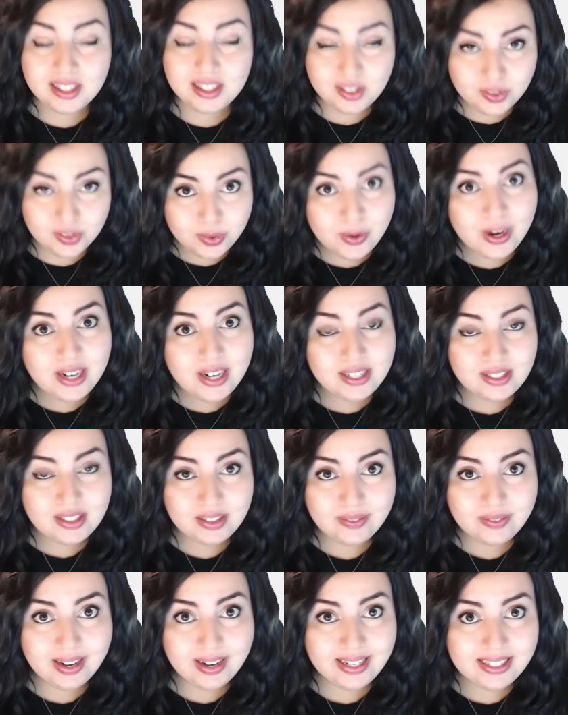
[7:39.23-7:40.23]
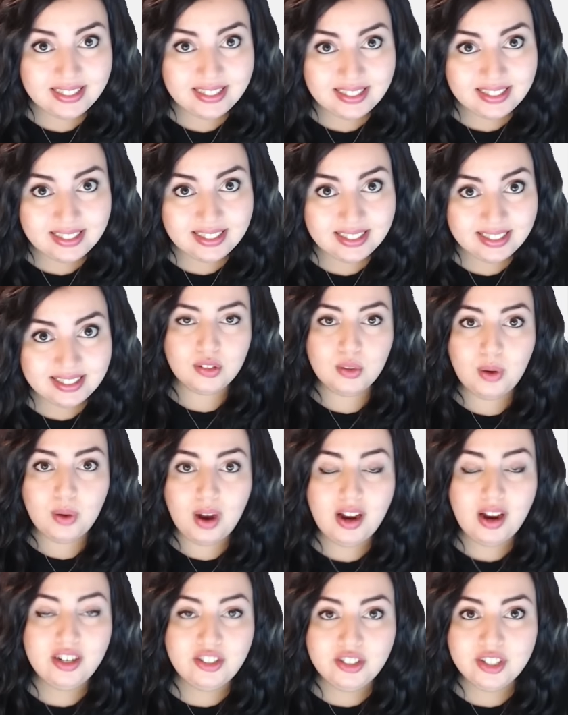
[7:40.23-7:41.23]
It's crazy, right? So
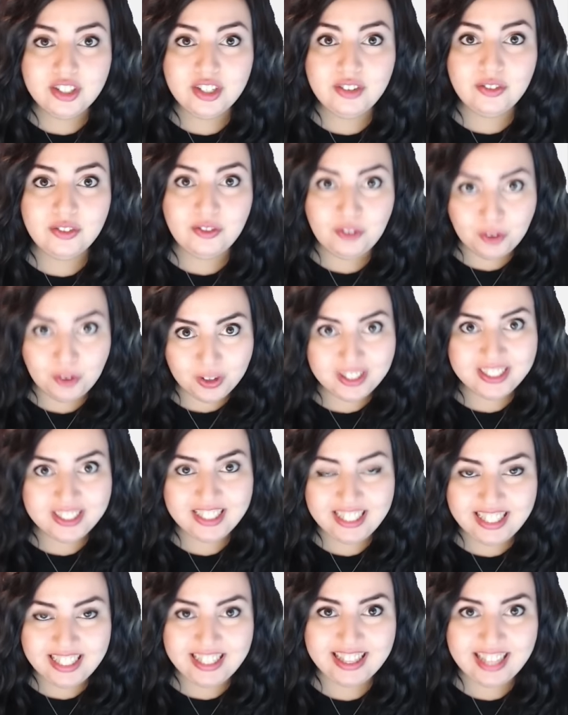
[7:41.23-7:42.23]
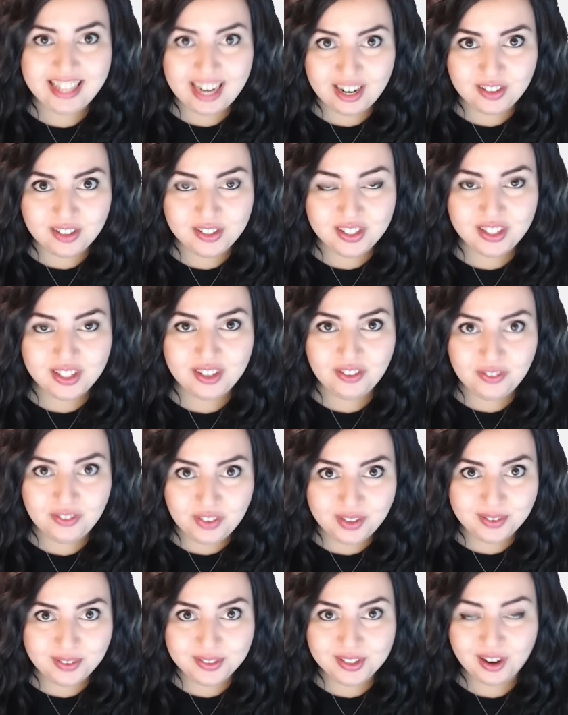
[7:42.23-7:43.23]
114,000
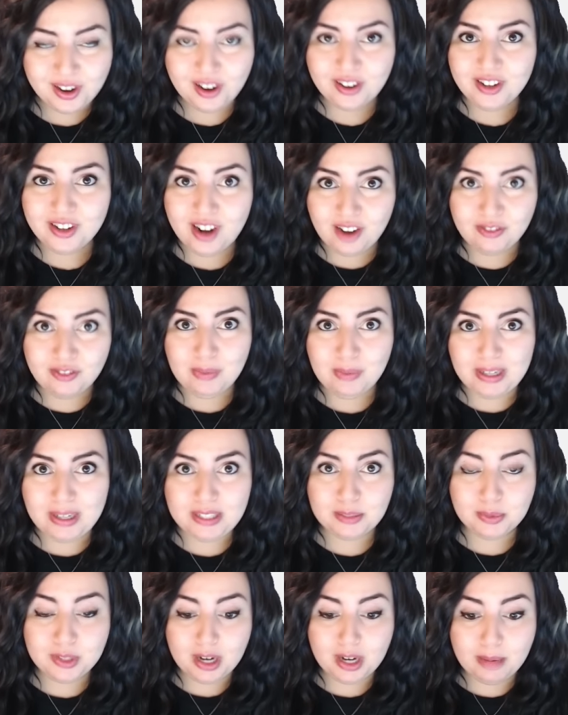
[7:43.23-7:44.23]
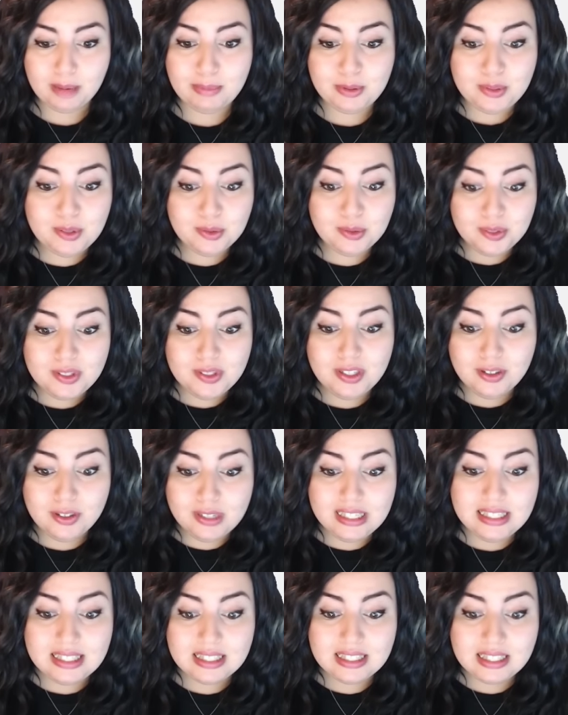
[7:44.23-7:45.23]
views are not from my subscribers. So
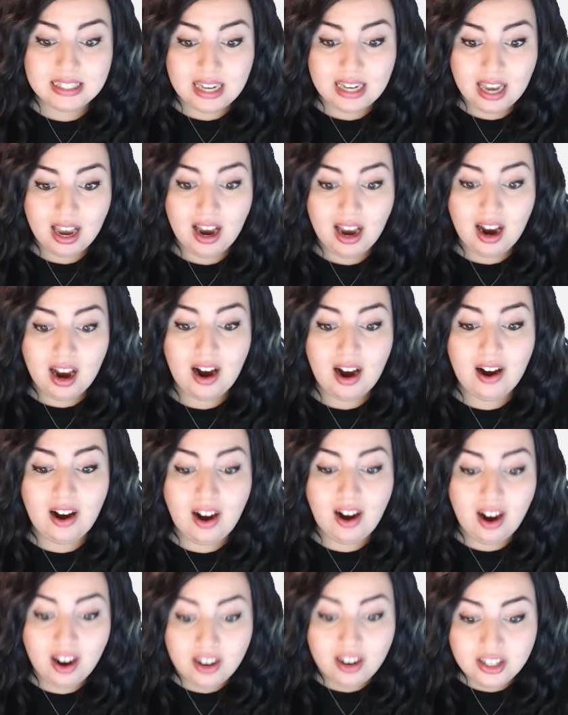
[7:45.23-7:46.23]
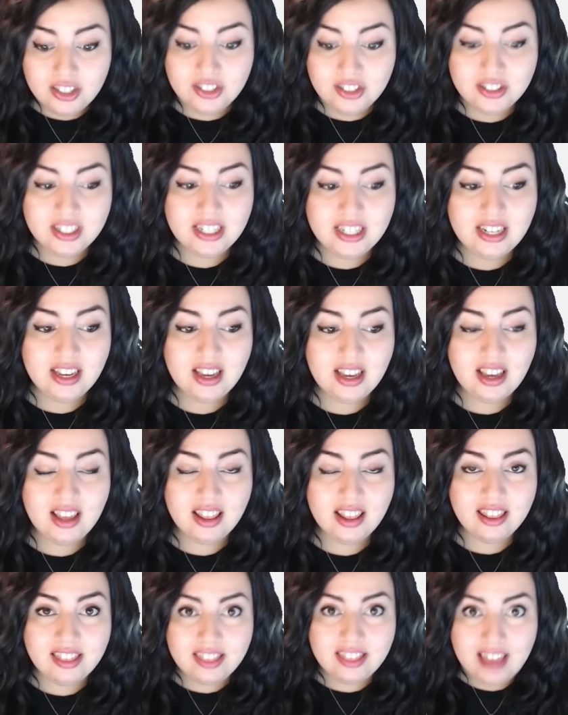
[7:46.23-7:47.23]
seriously,
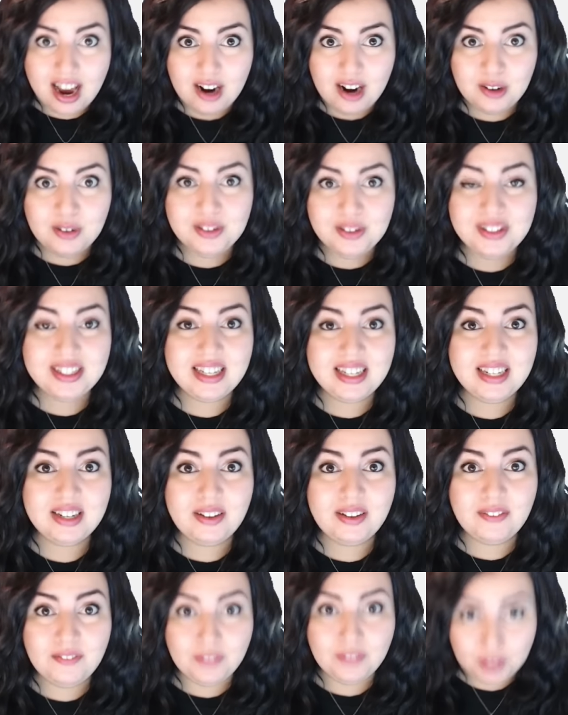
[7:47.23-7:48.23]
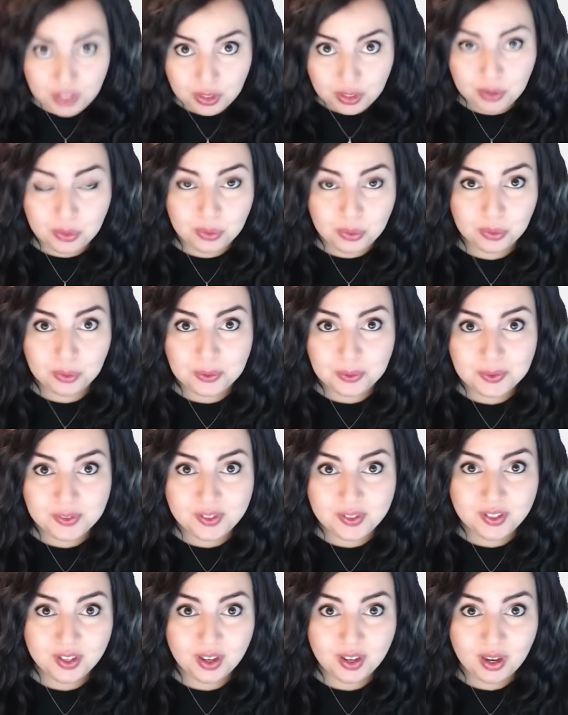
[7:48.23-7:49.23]
100,000
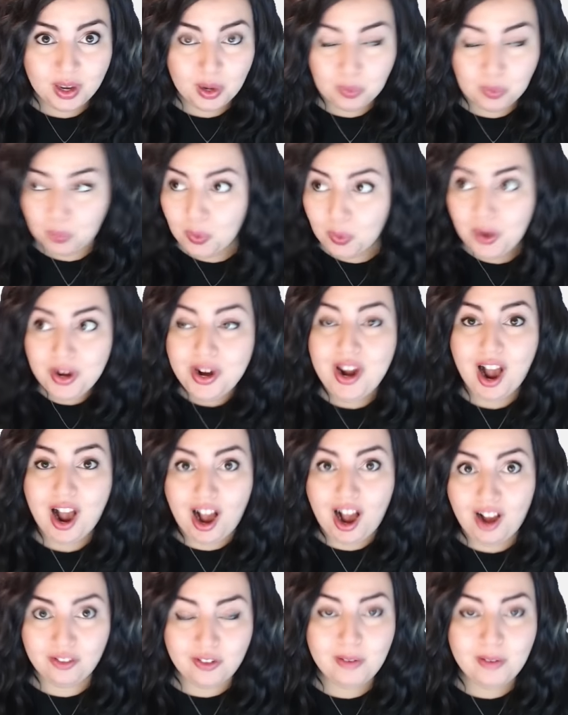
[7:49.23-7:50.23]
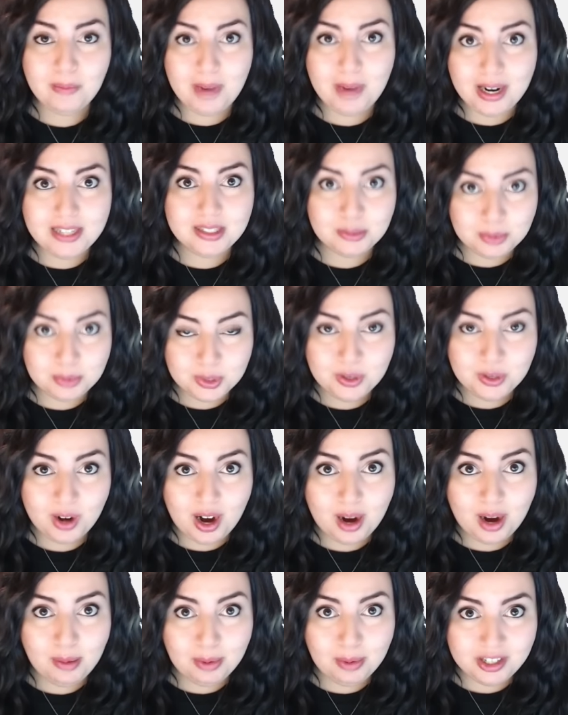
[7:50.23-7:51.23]
views were not from my
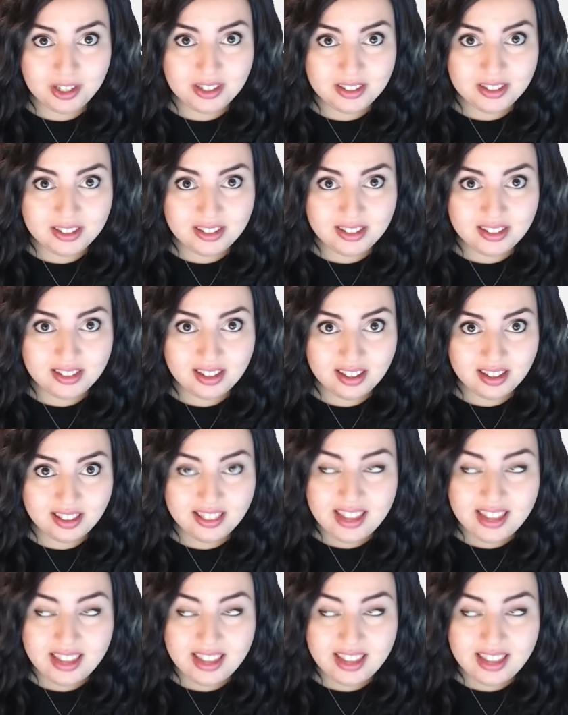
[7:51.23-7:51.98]
subscribers.